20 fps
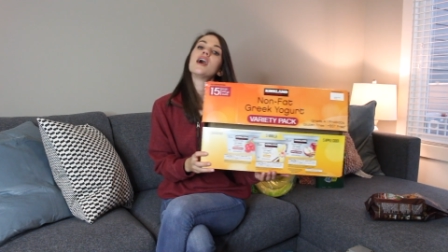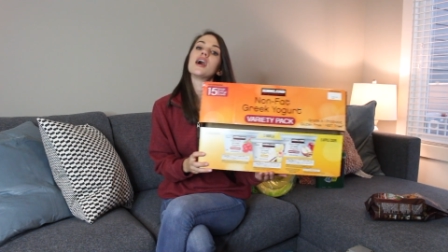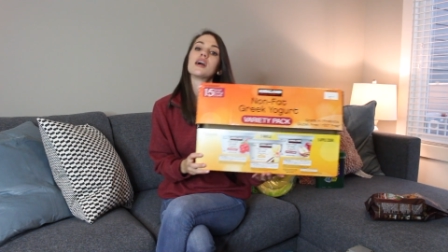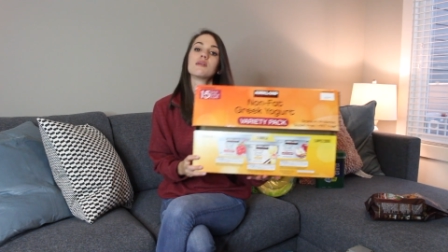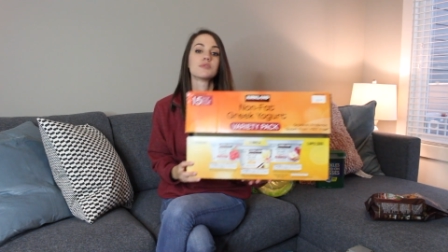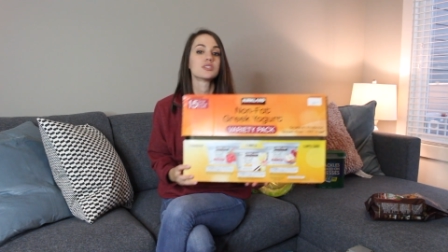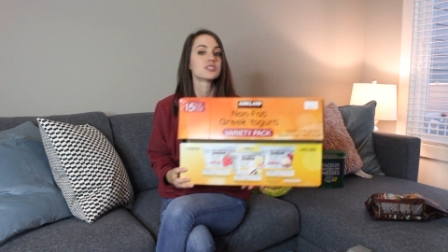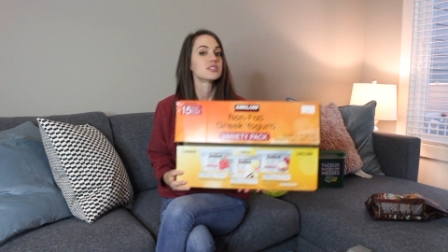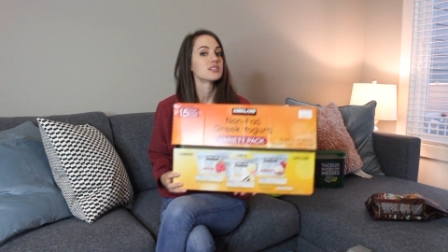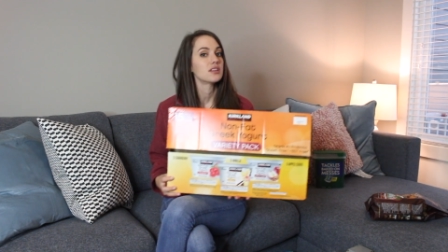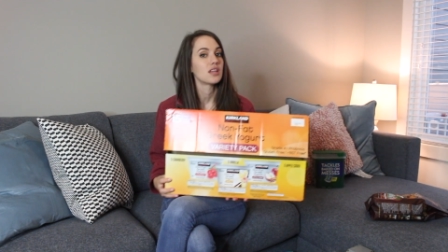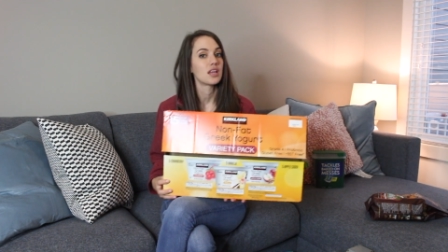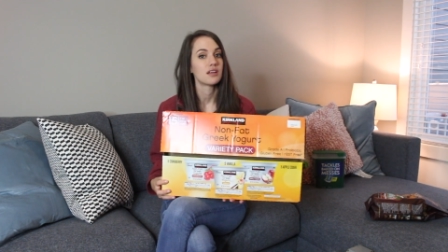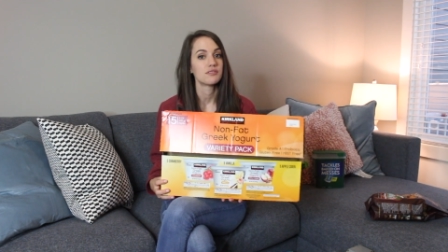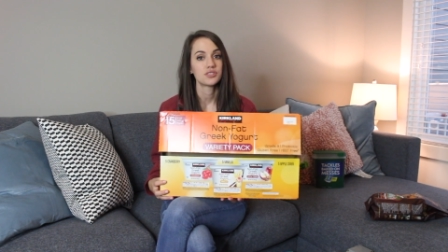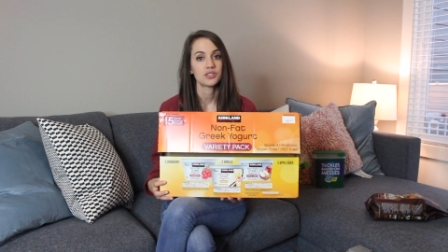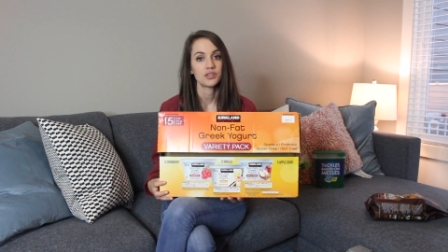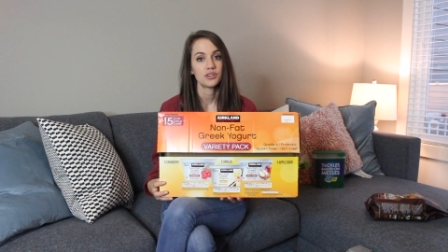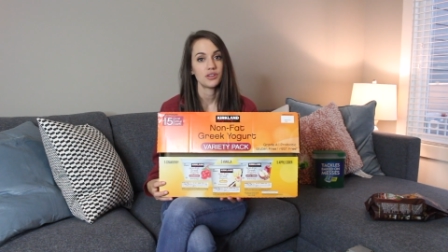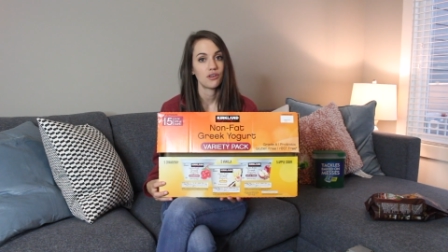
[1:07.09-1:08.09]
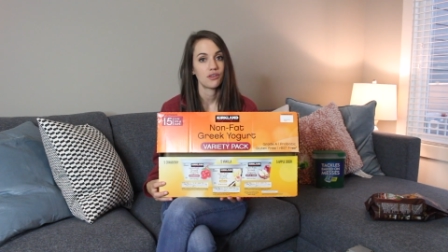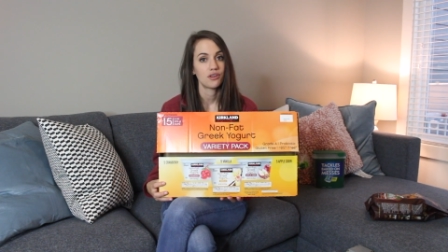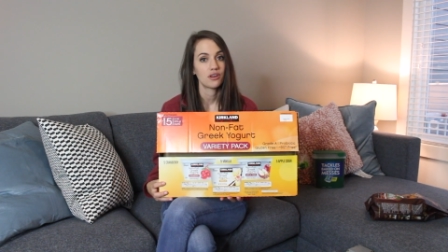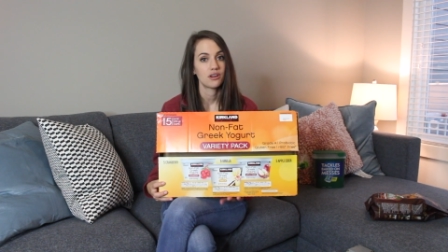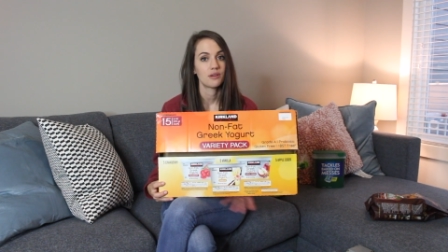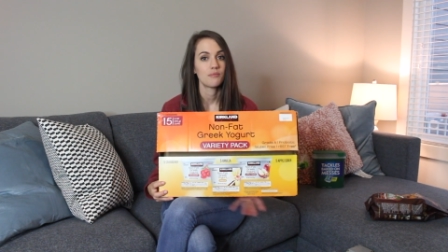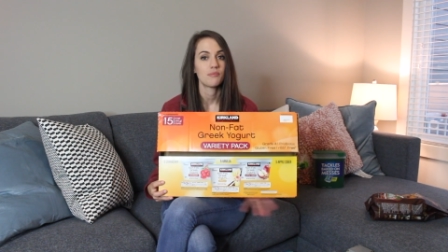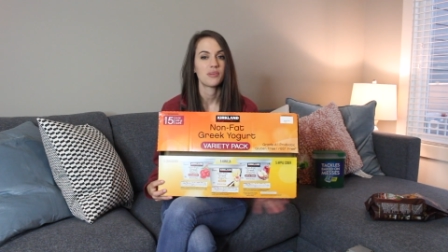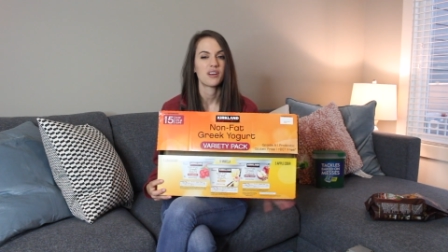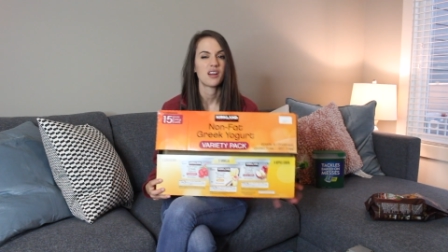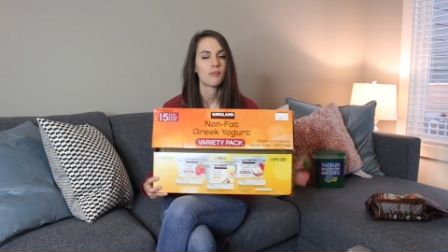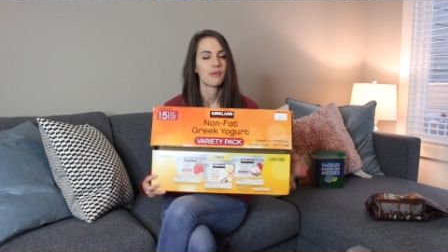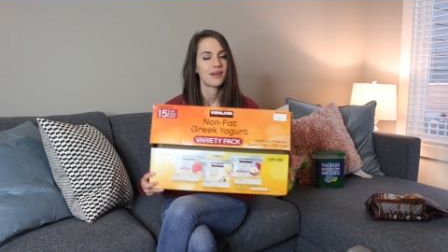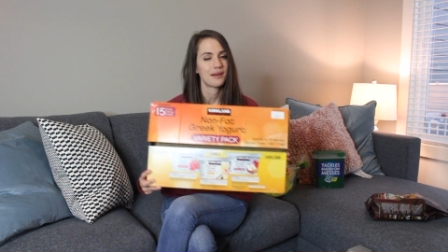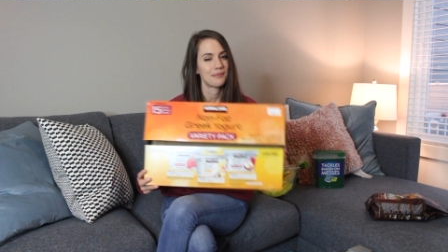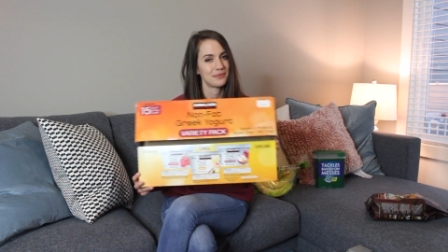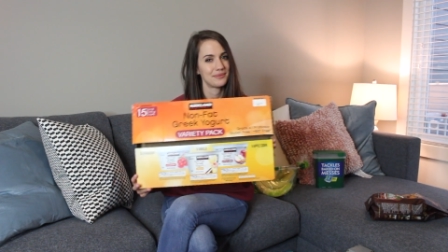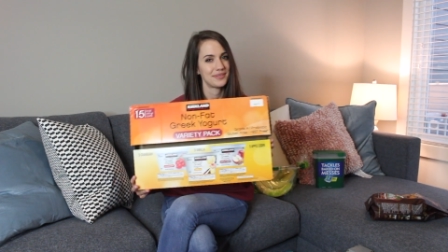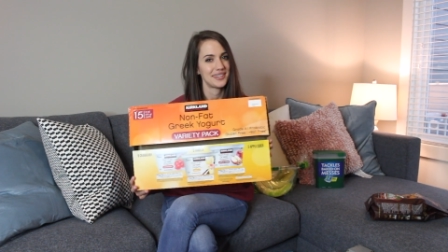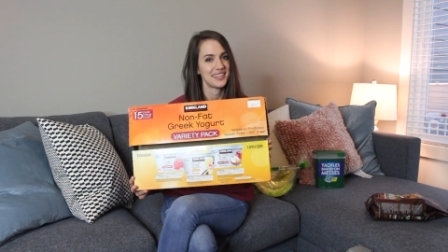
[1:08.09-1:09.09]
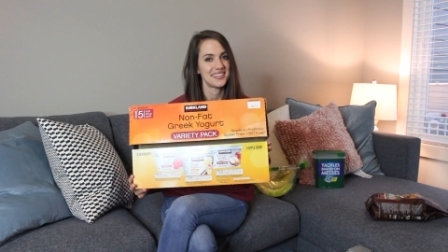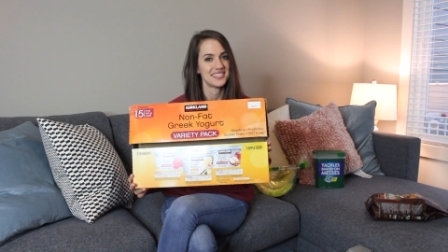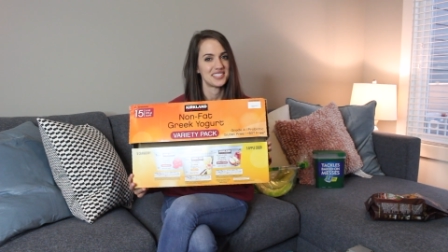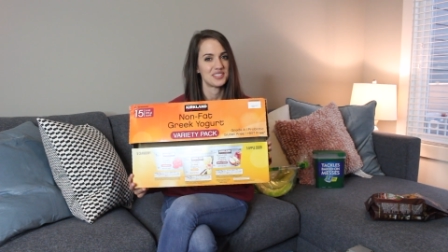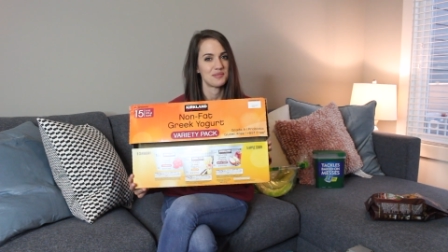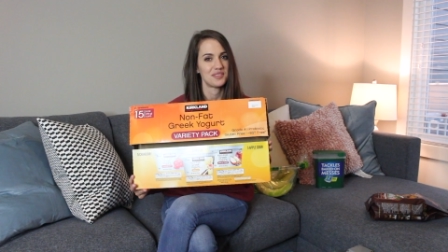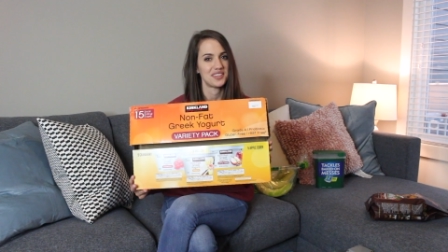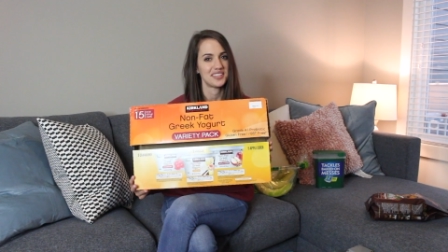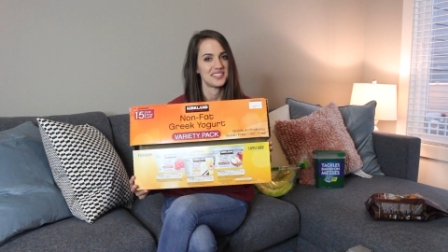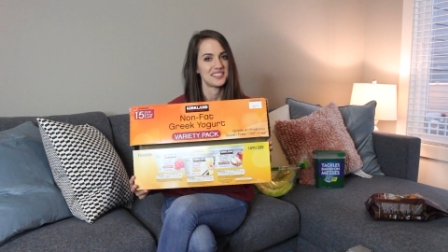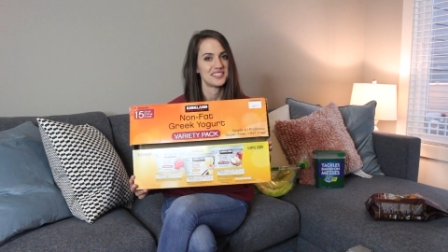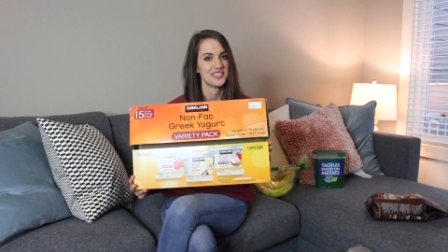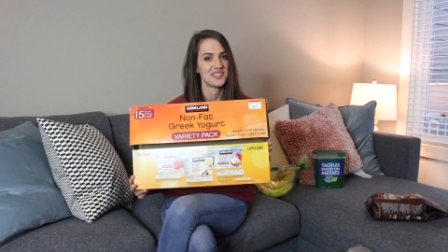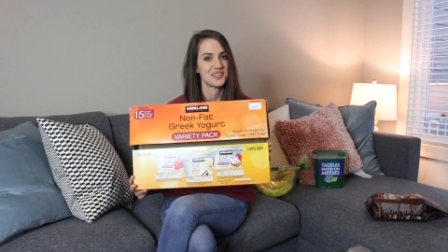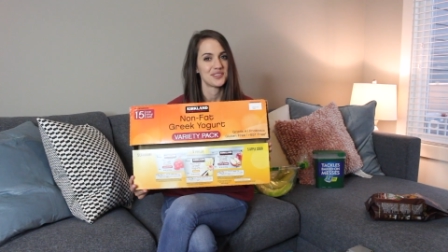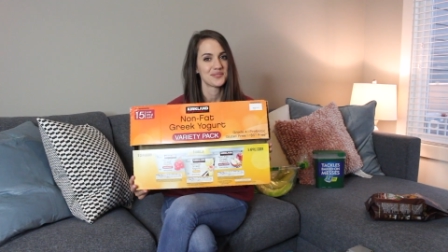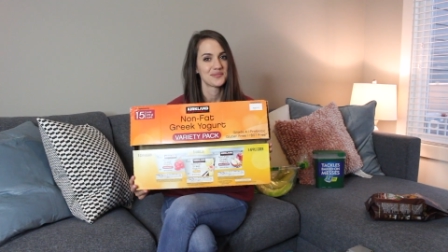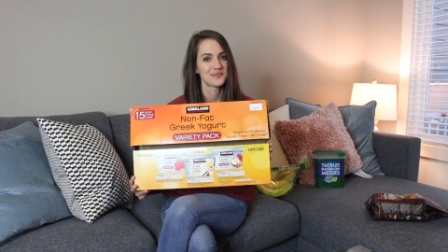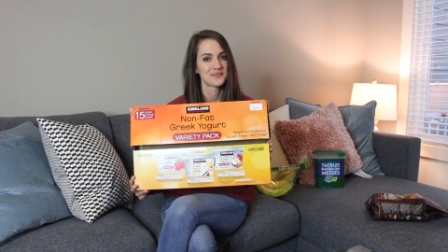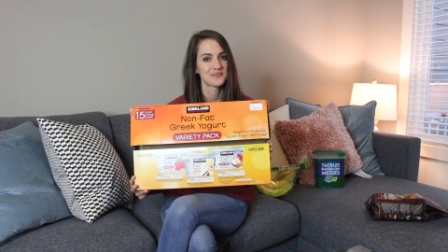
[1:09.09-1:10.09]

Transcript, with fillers: Emerson loves her yogurt, but I'll probably eat some of these too.